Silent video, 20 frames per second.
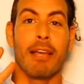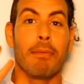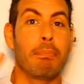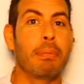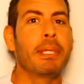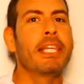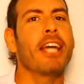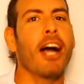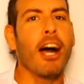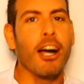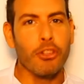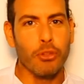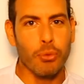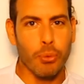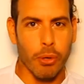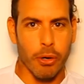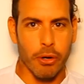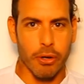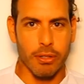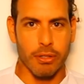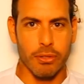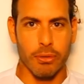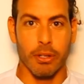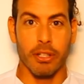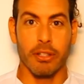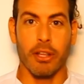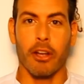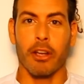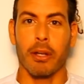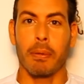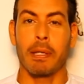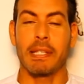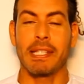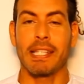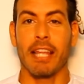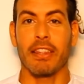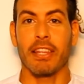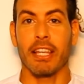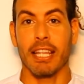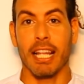beyond words, or talking about
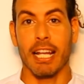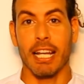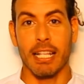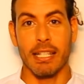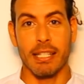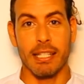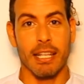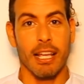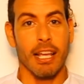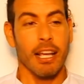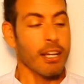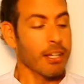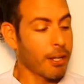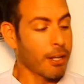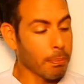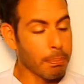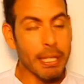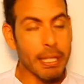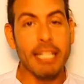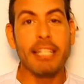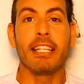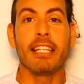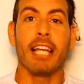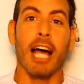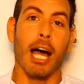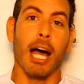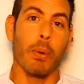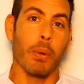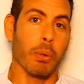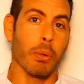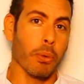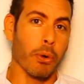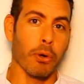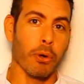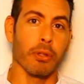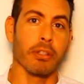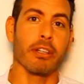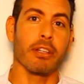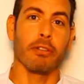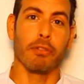something that is completely in our
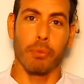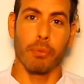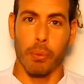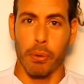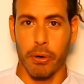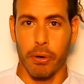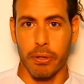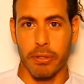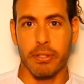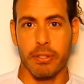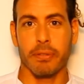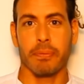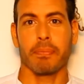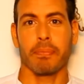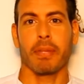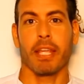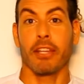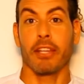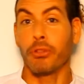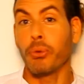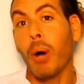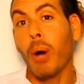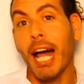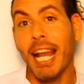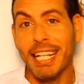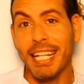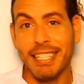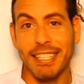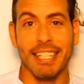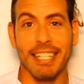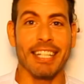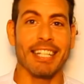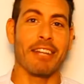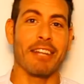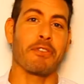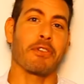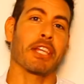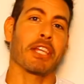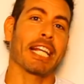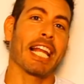world of words and duality and
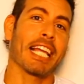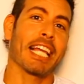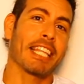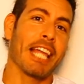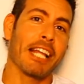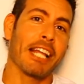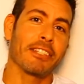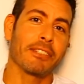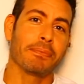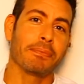everything like that.